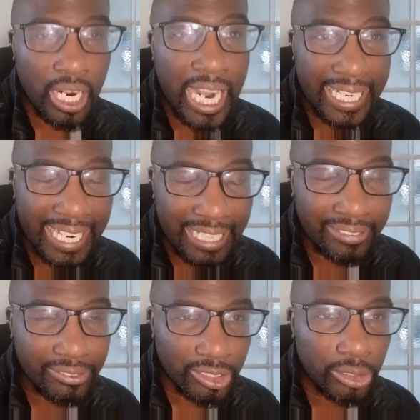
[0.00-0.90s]
I
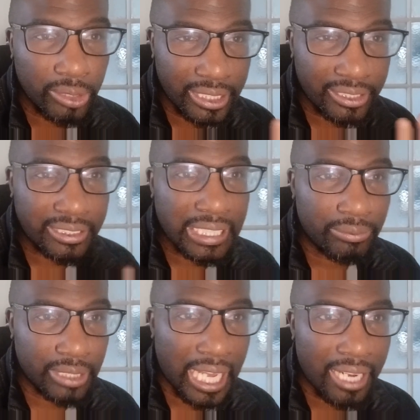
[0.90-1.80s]
absolutely
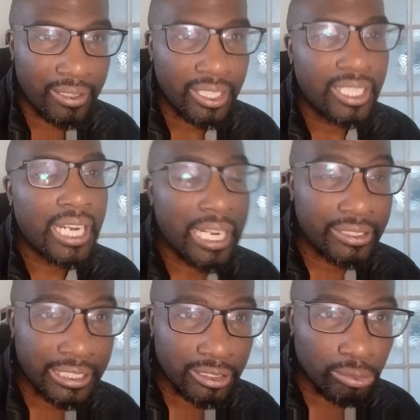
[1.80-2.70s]
accept that,
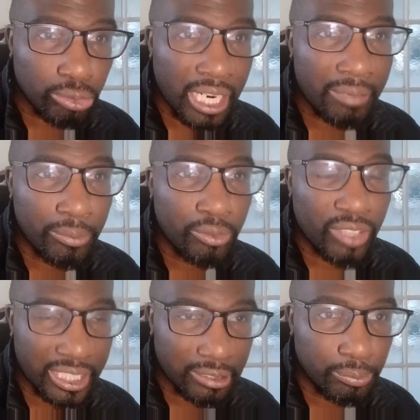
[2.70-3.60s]
and it's the right move
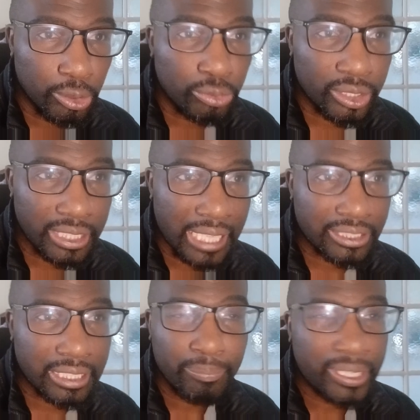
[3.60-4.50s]
that he's moved, and that's it.